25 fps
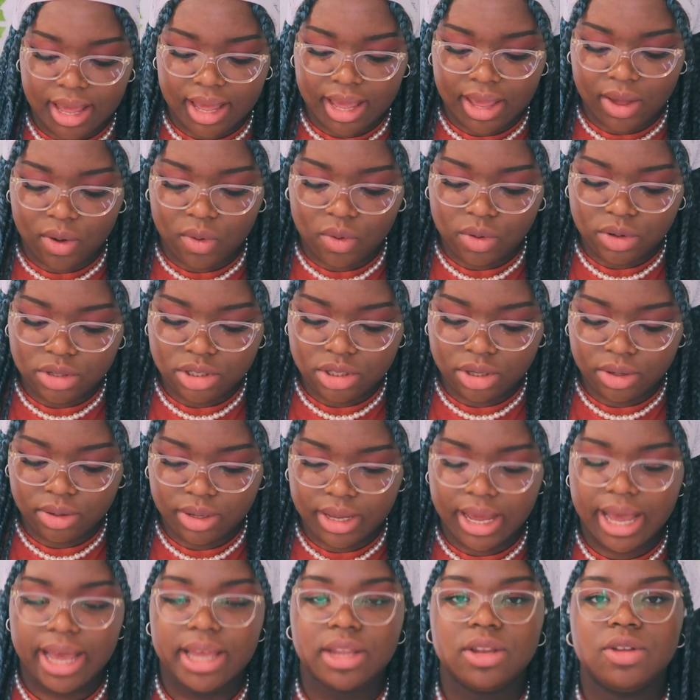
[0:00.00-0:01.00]
It also
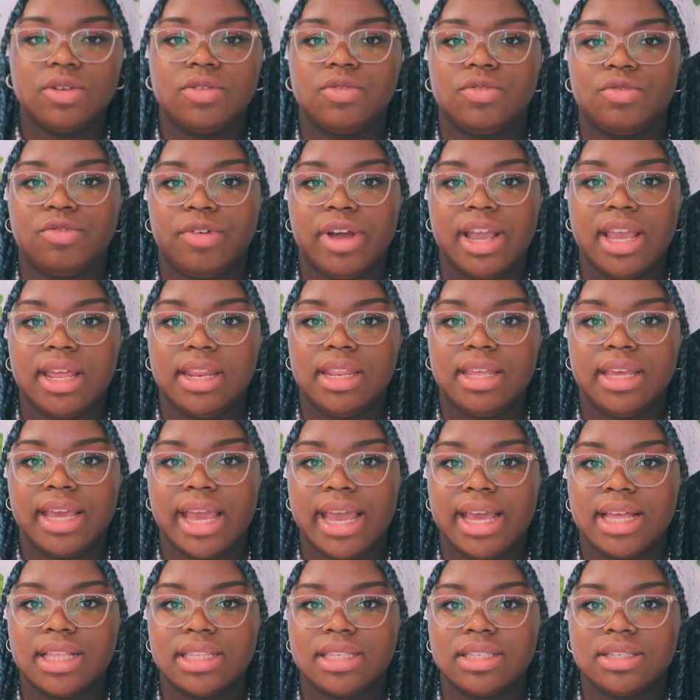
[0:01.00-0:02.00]
kind of
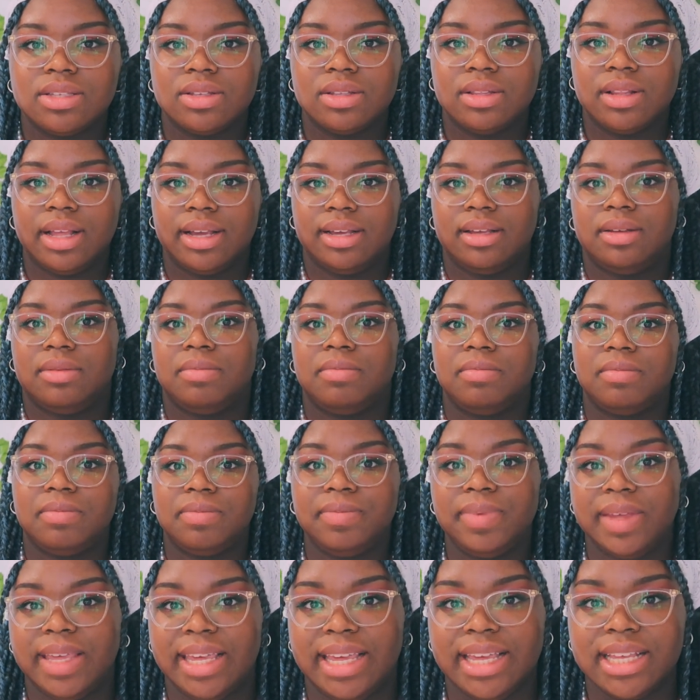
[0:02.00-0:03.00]
radiates like
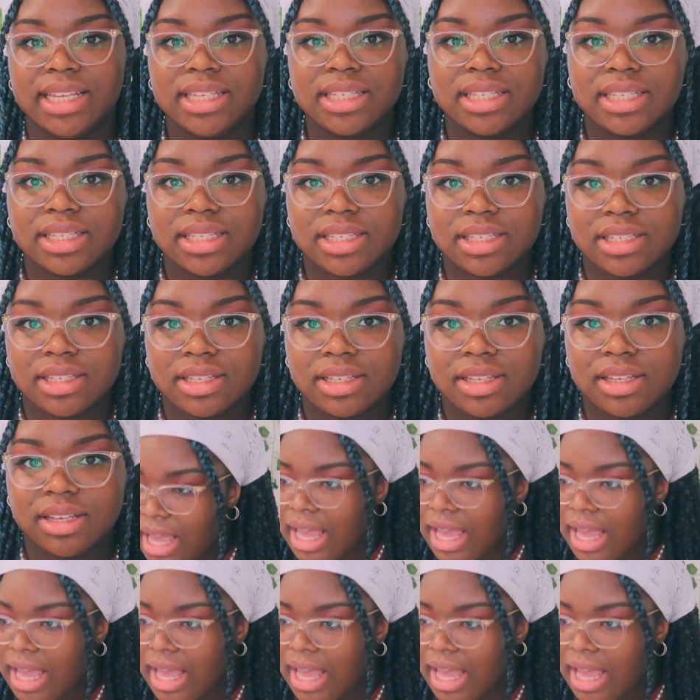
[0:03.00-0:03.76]
peace